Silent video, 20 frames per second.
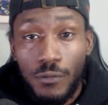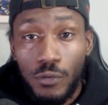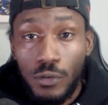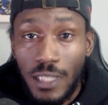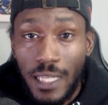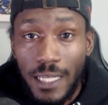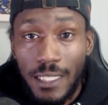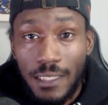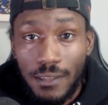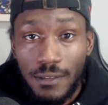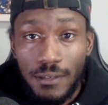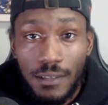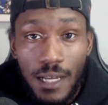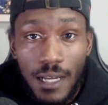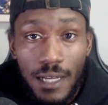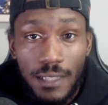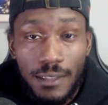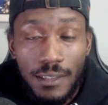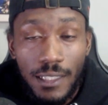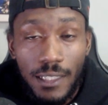if you like this
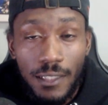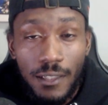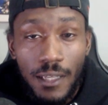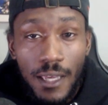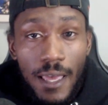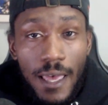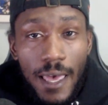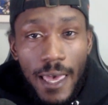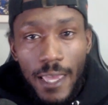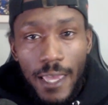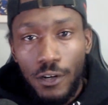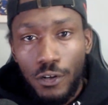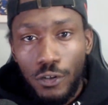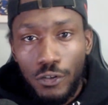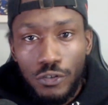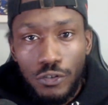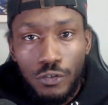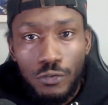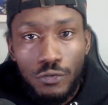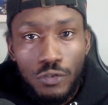content, and
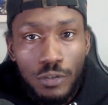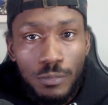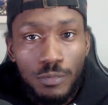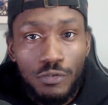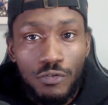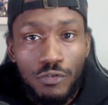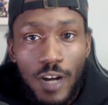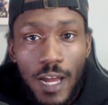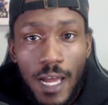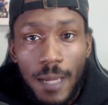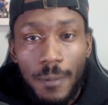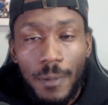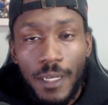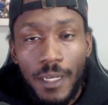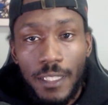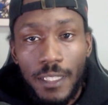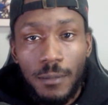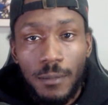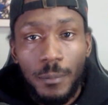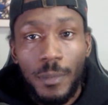also subscribe
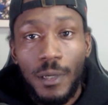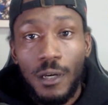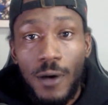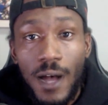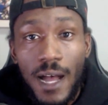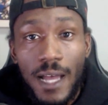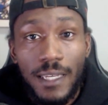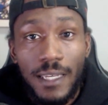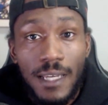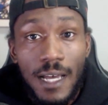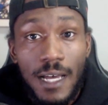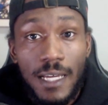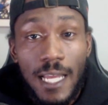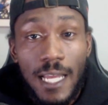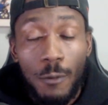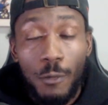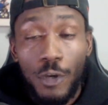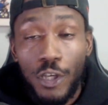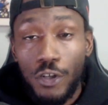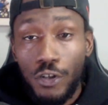and hit the bell
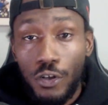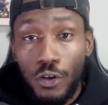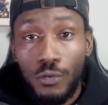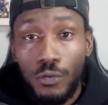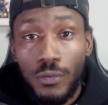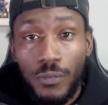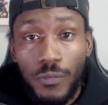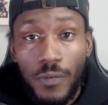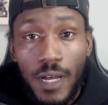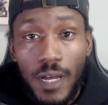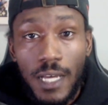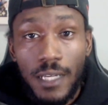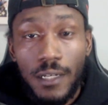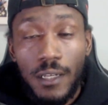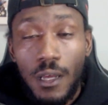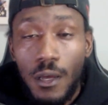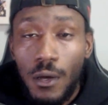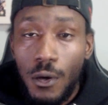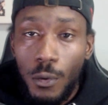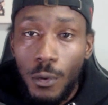icon. That way you're
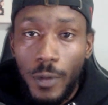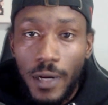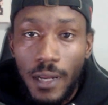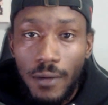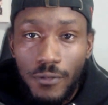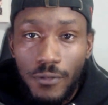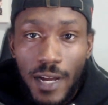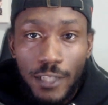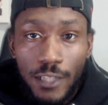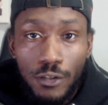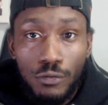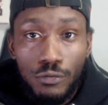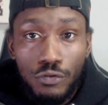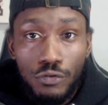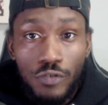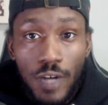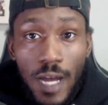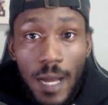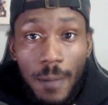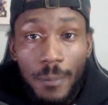notified whenever I
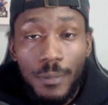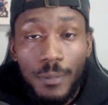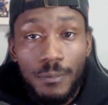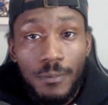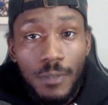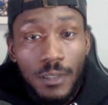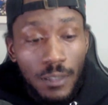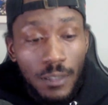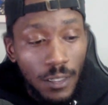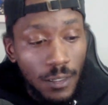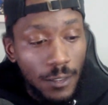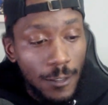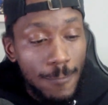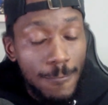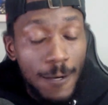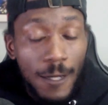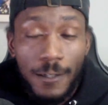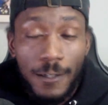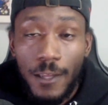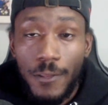do drop
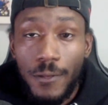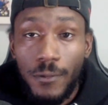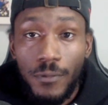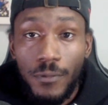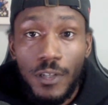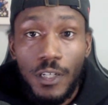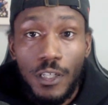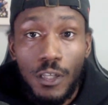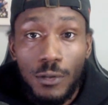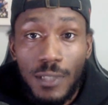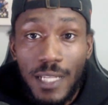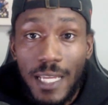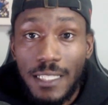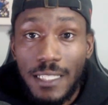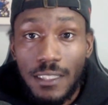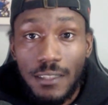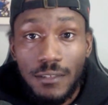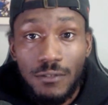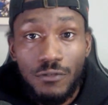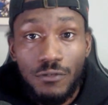um, another video
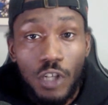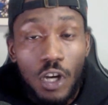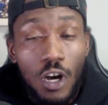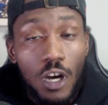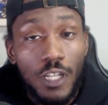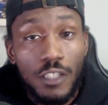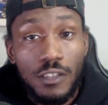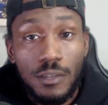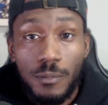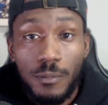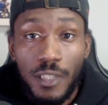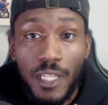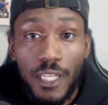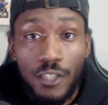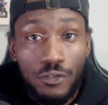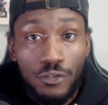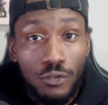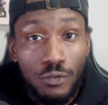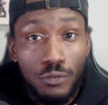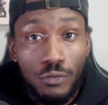like this regarding some
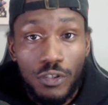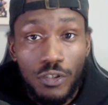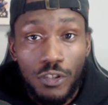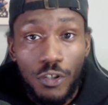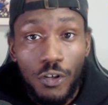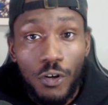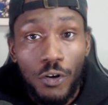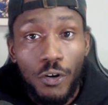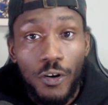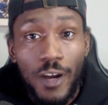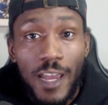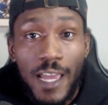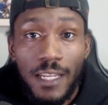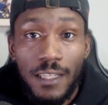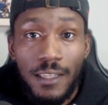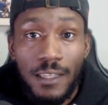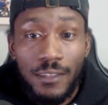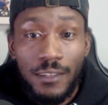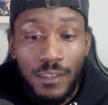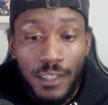Knicks news or, or
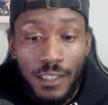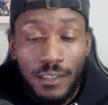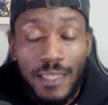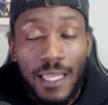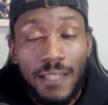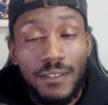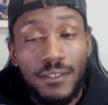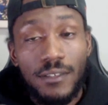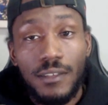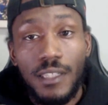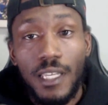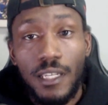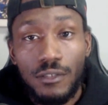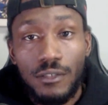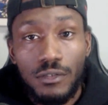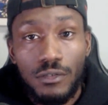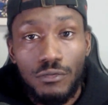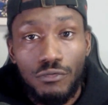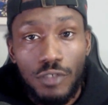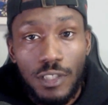anything that's
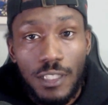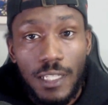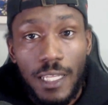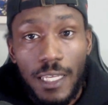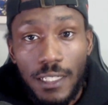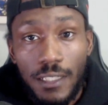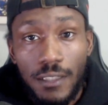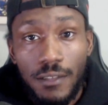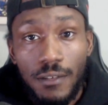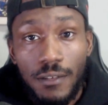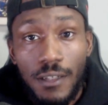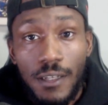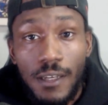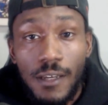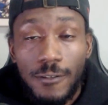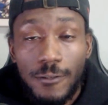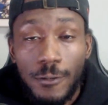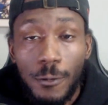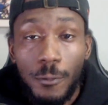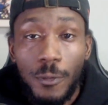Knicks related.
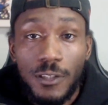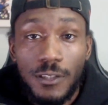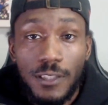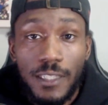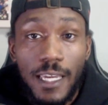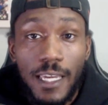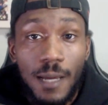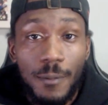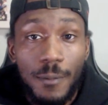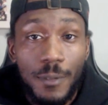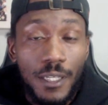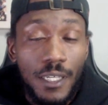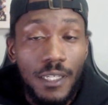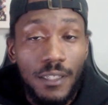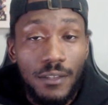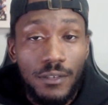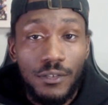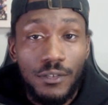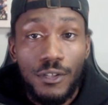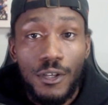But once again, I'm
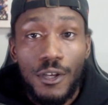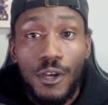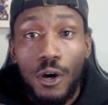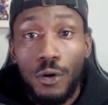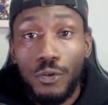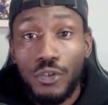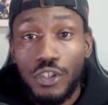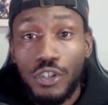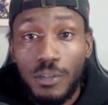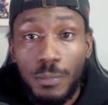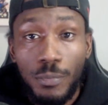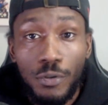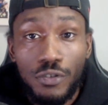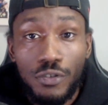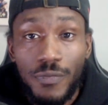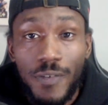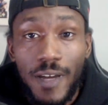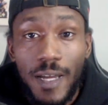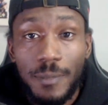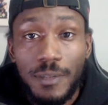Keith, host of
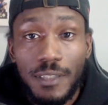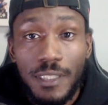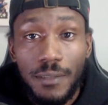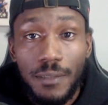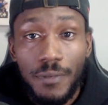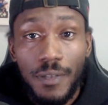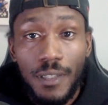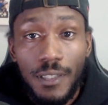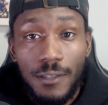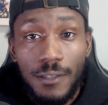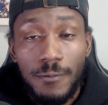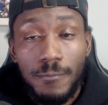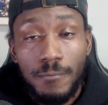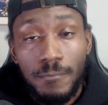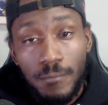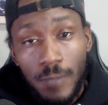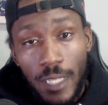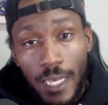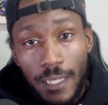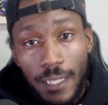Sports Vibes T V,
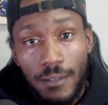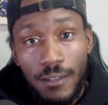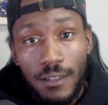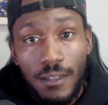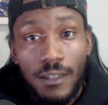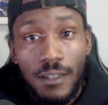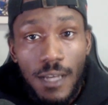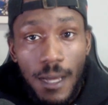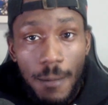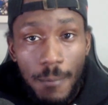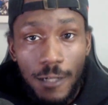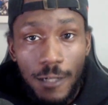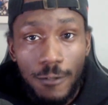and I'm